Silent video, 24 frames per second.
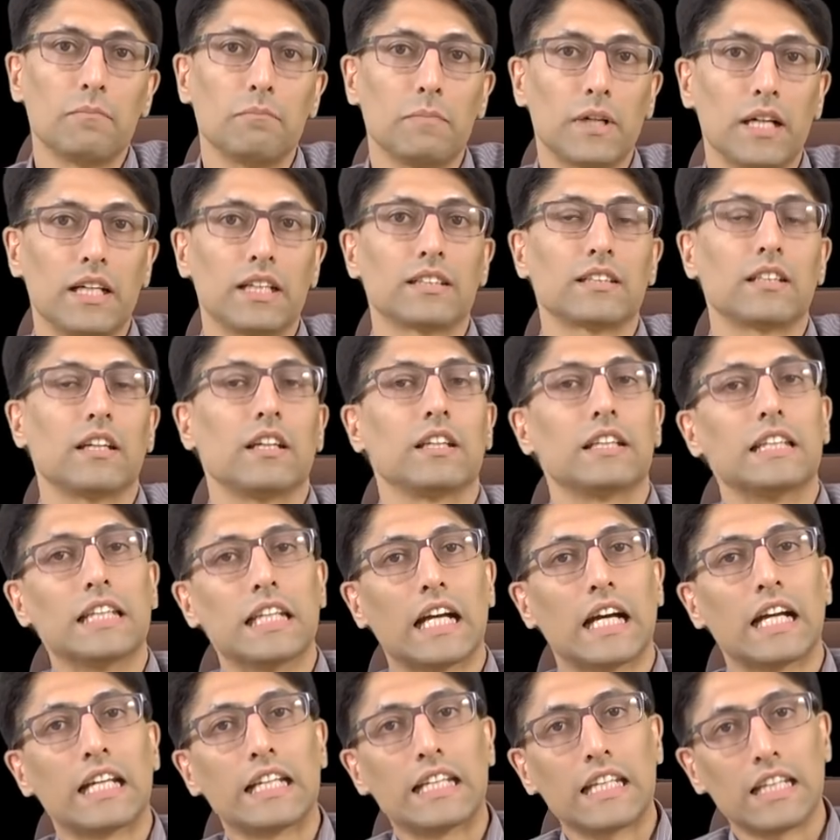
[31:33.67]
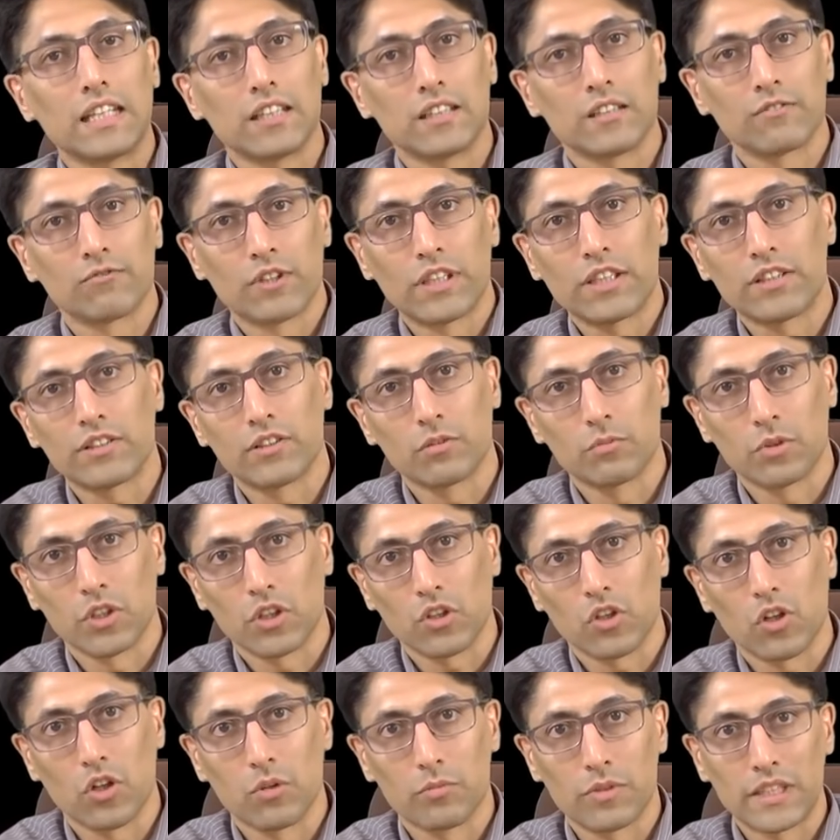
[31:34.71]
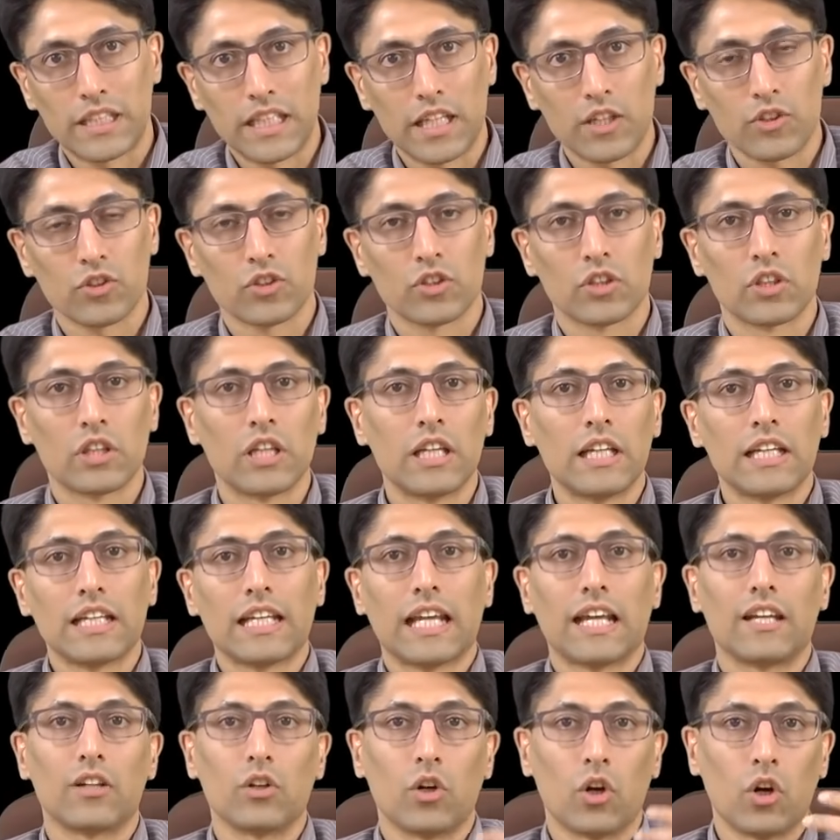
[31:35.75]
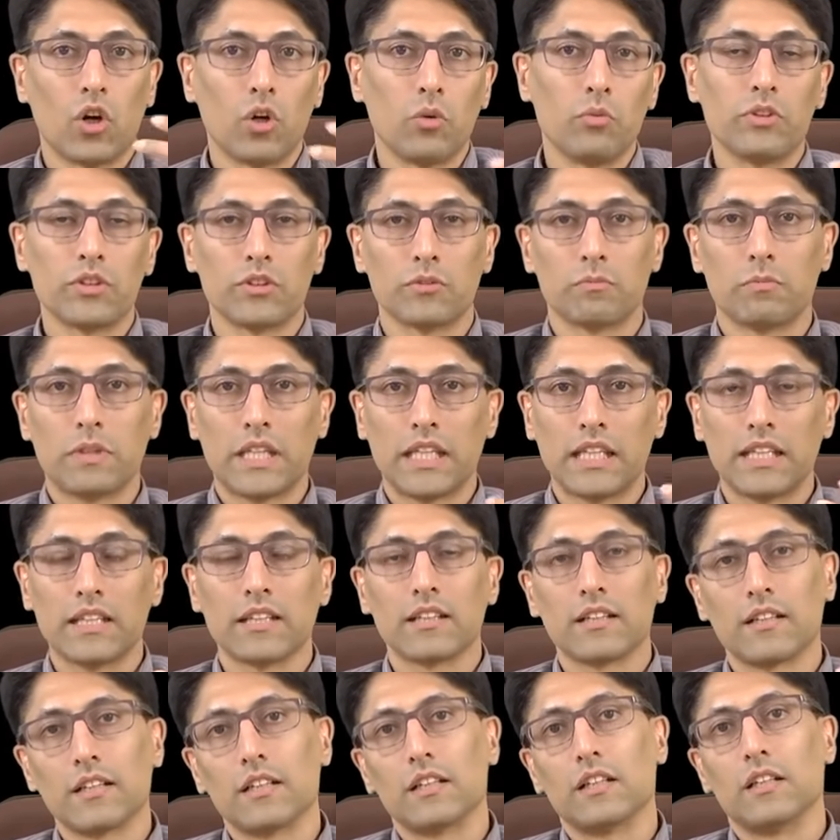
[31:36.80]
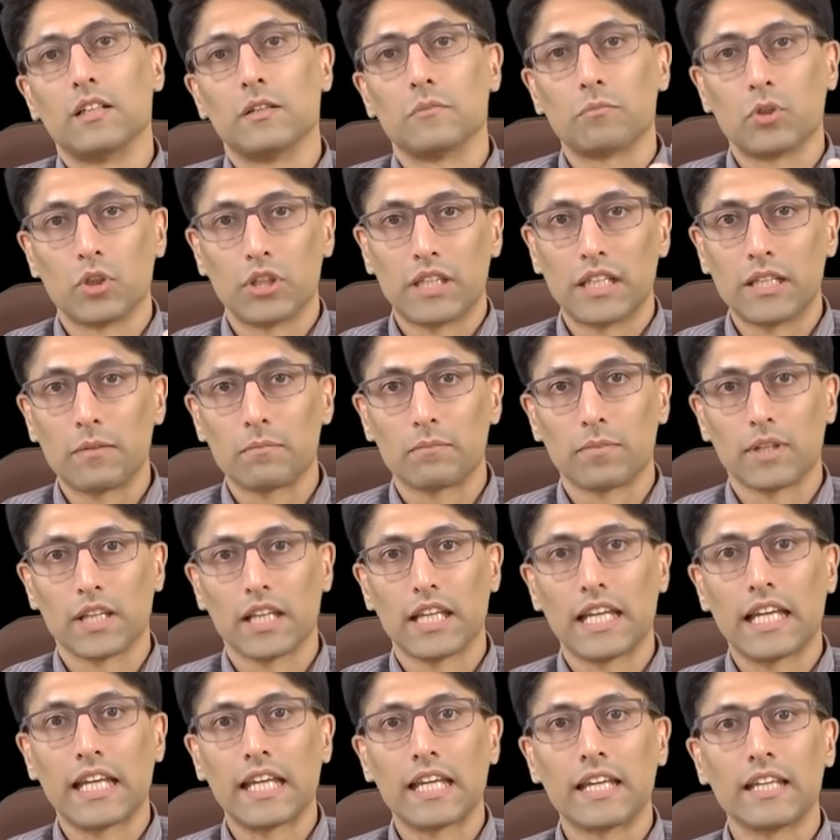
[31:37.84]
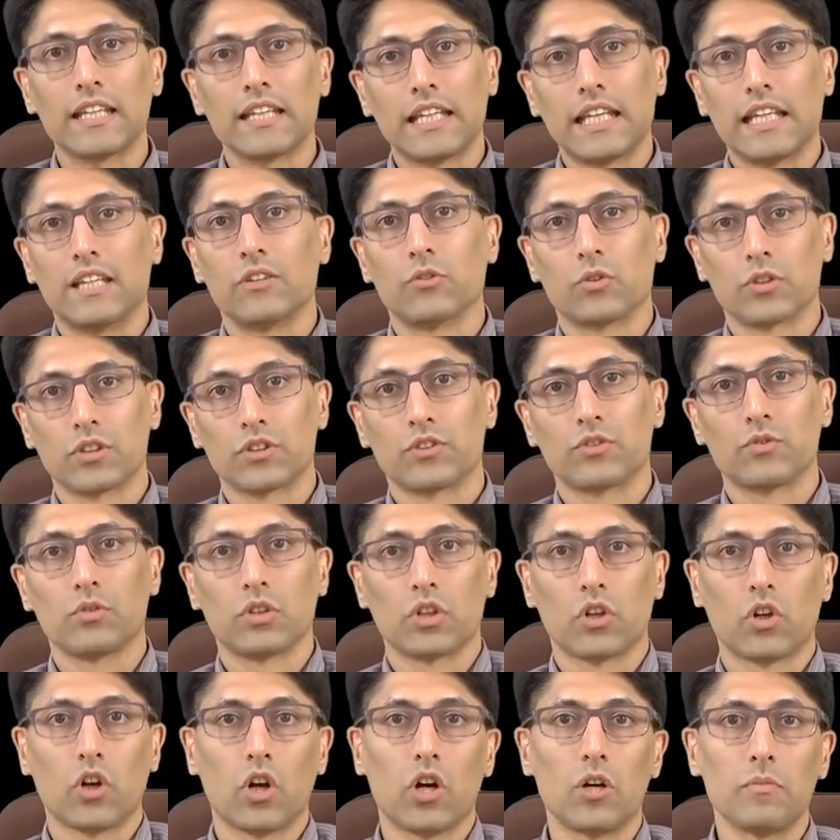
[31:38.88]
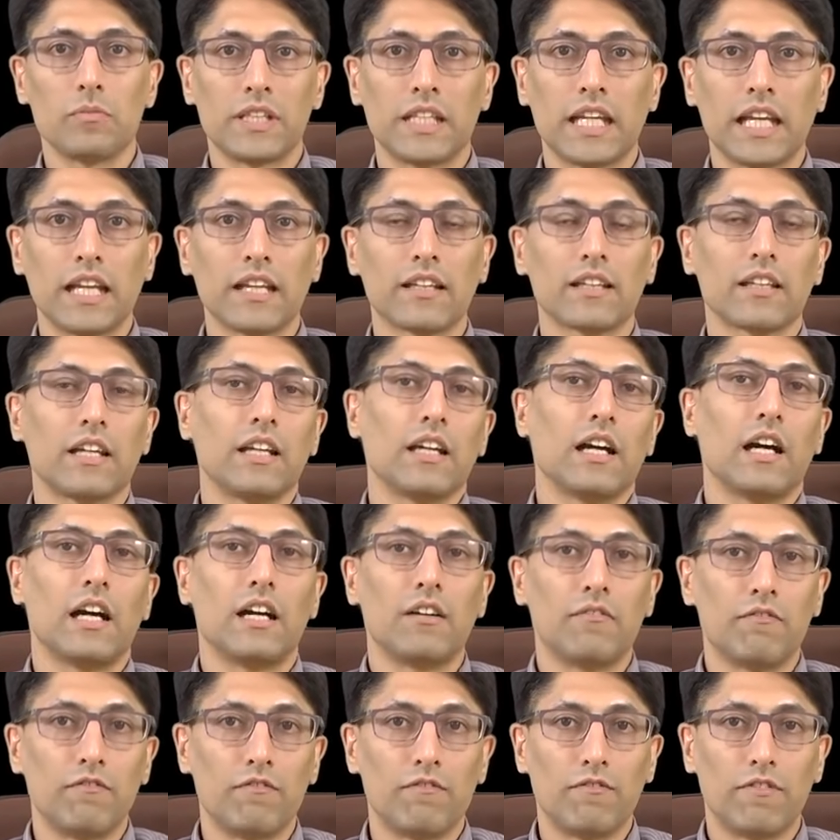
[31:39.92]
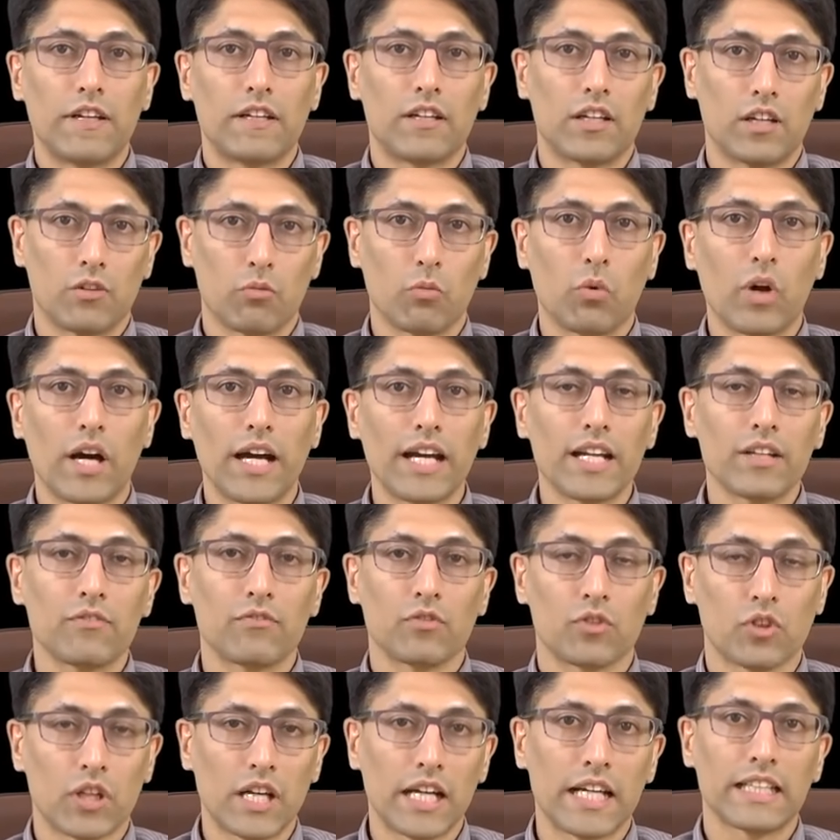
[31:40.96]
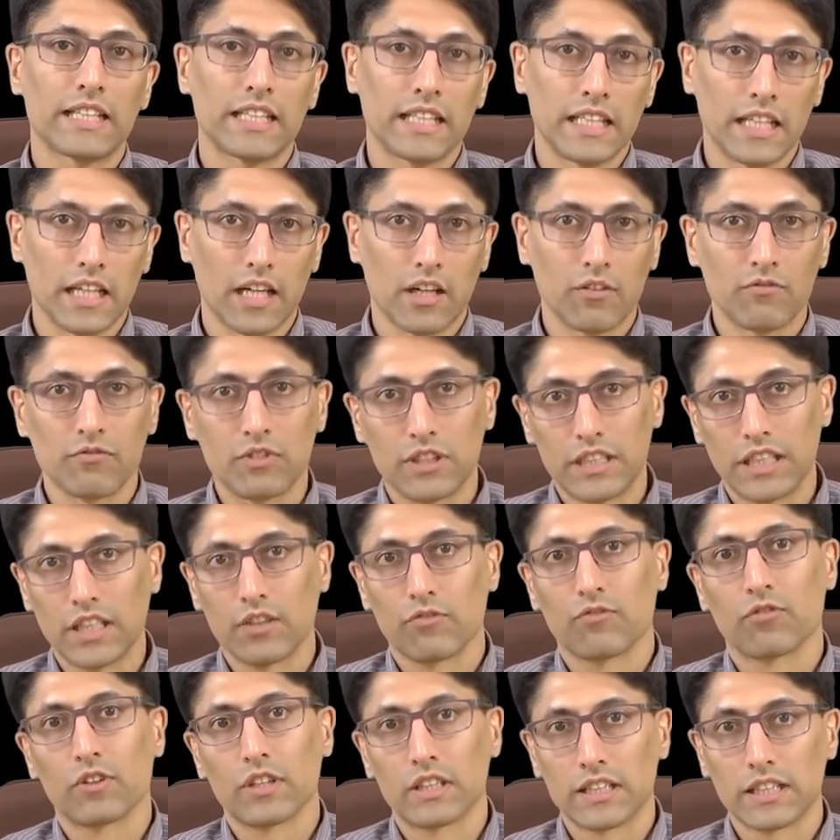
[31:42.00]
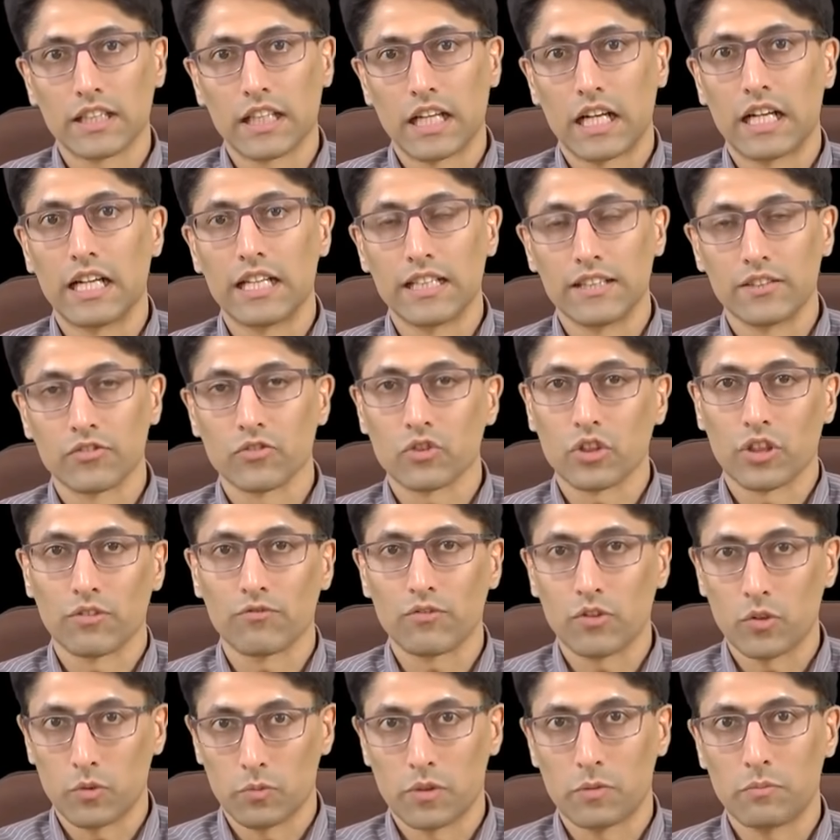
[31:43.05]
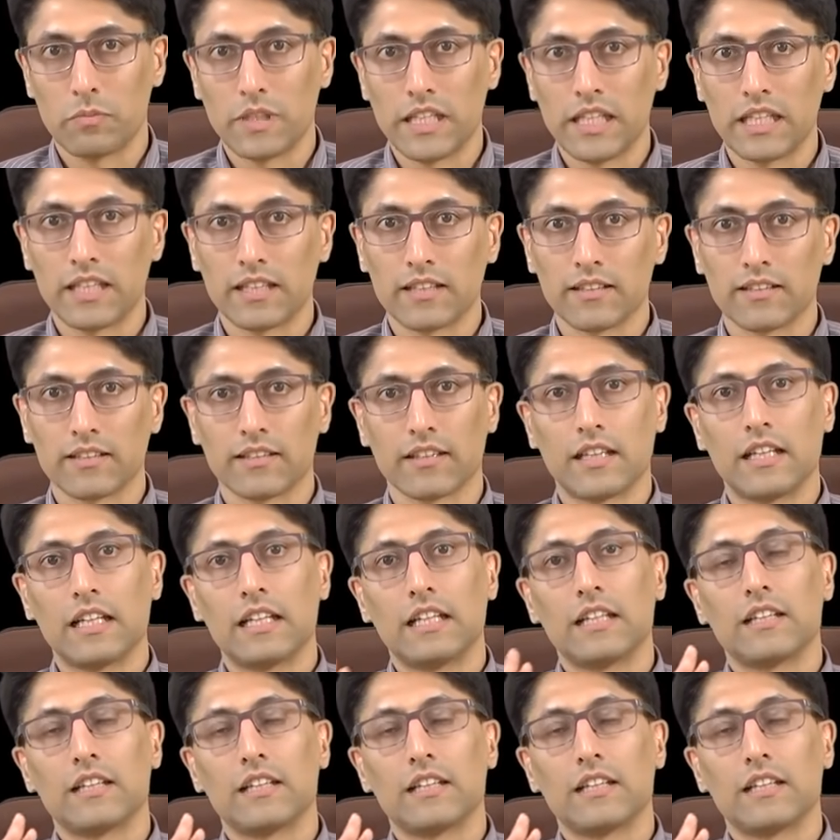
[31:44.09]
but the idea of reasonable accommodation can always be put in play in order to accommodate a wide variety of different kinds of human beings